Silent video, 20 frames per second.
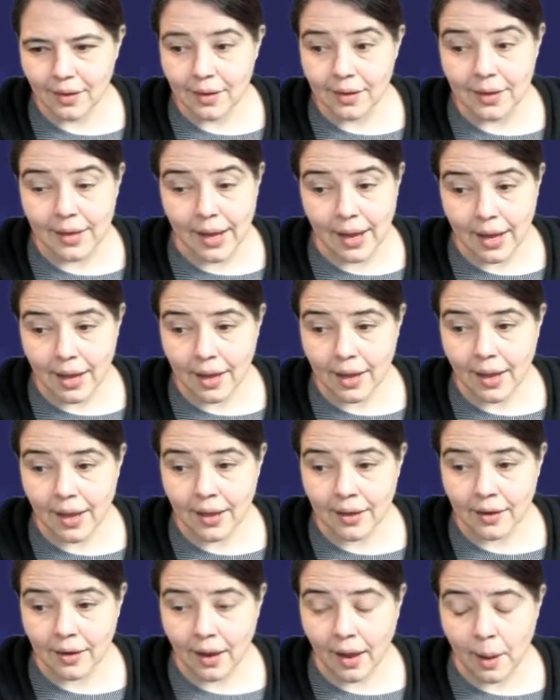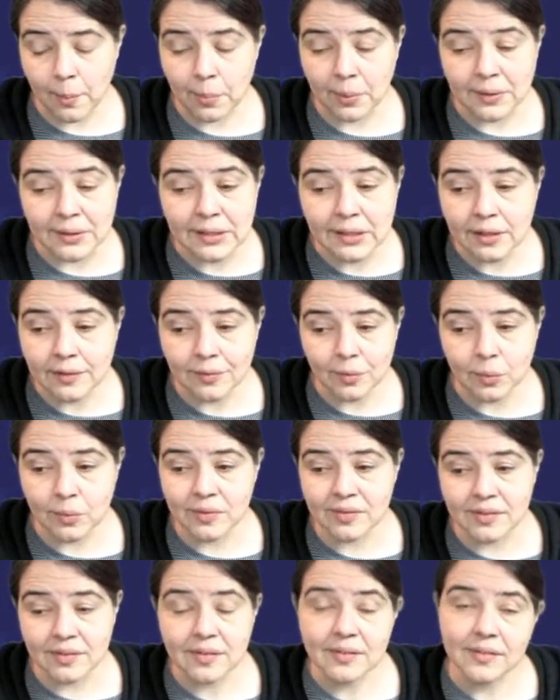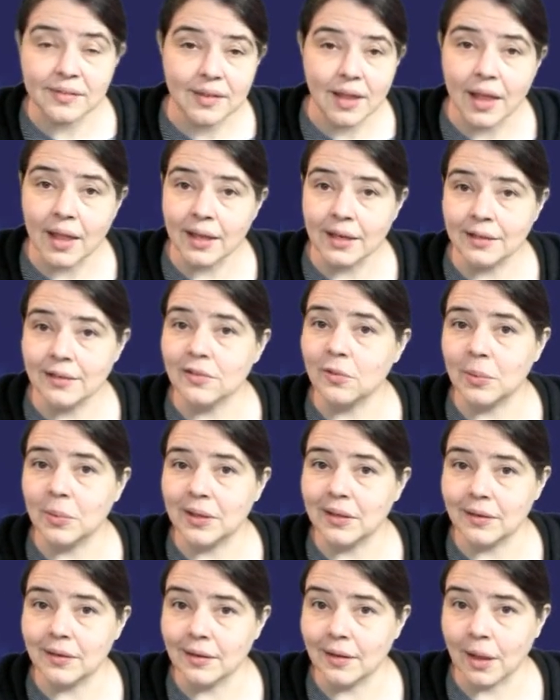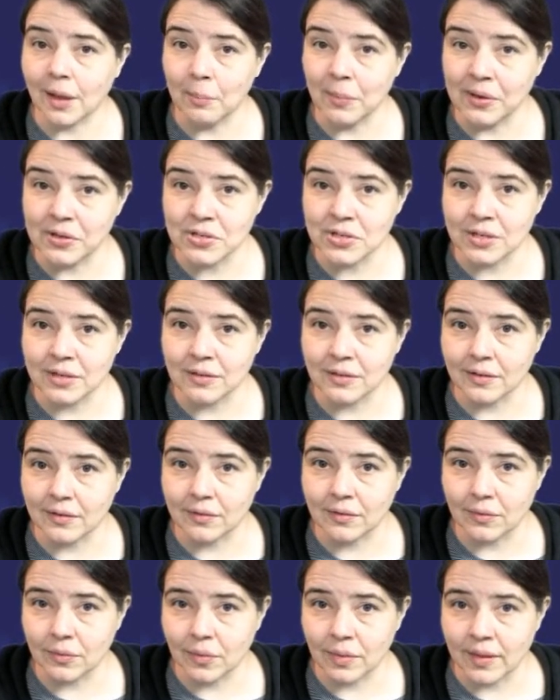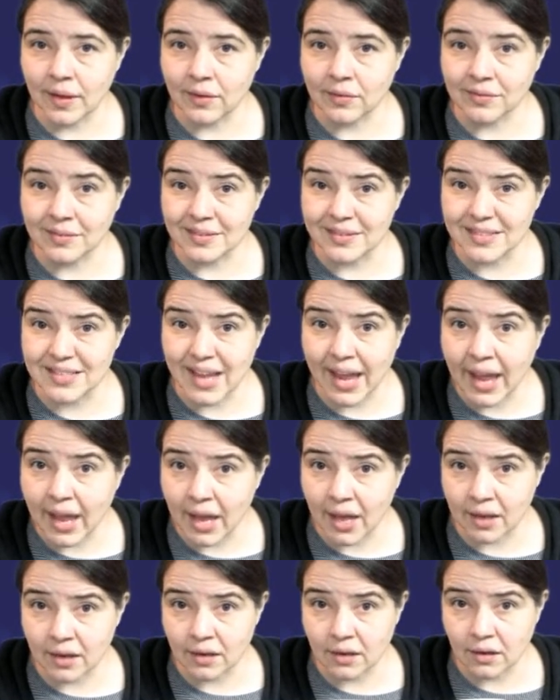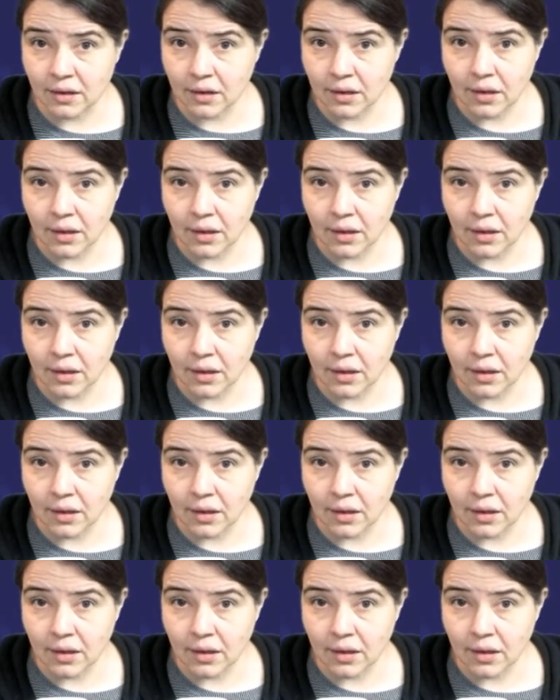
Yeah, and I believe it was designed to be decommissioned in 2010.